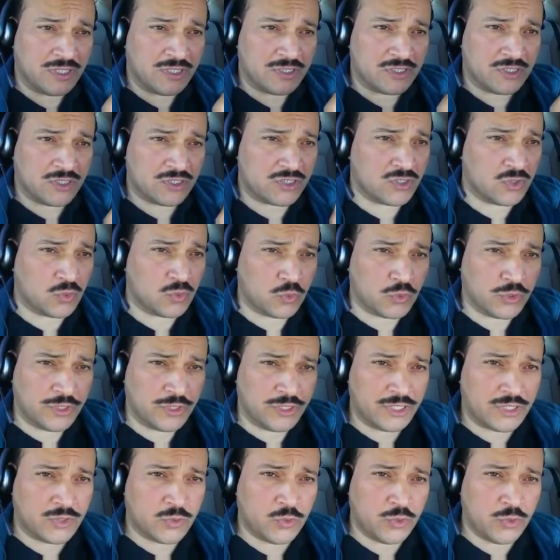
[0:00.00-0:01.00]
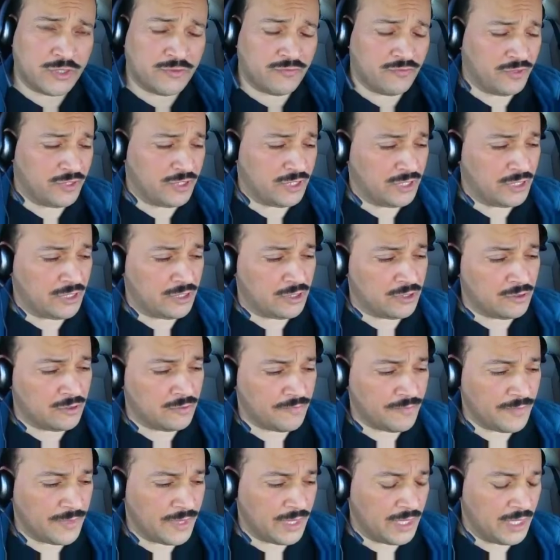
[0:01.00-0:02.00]
Just a really quick video,
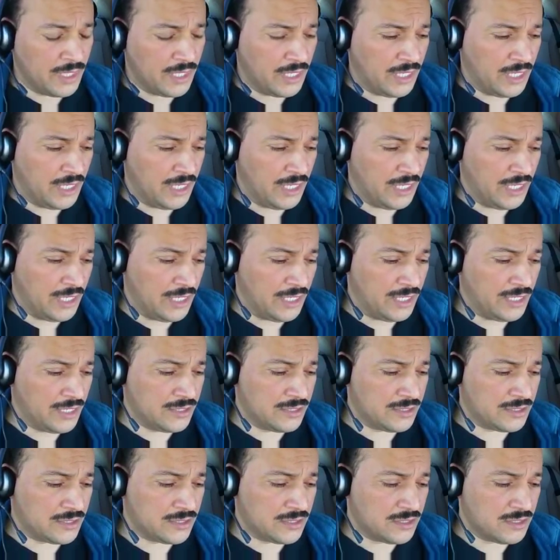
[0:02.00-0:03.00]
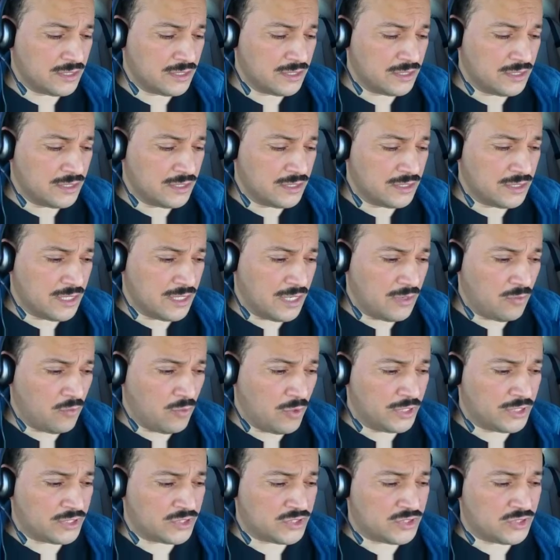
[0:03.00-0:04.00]
and I
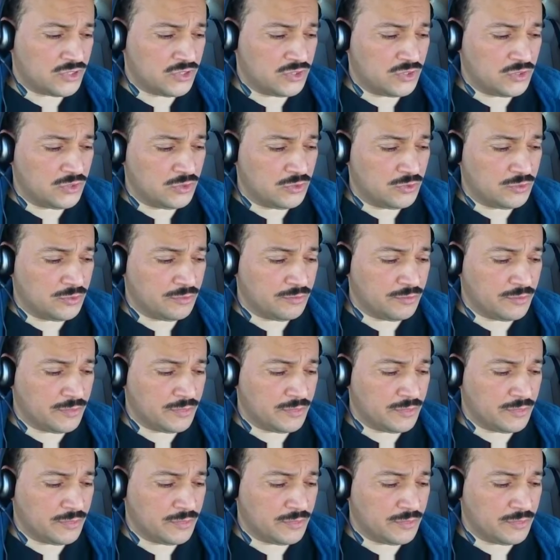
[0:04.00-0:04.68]
wanted to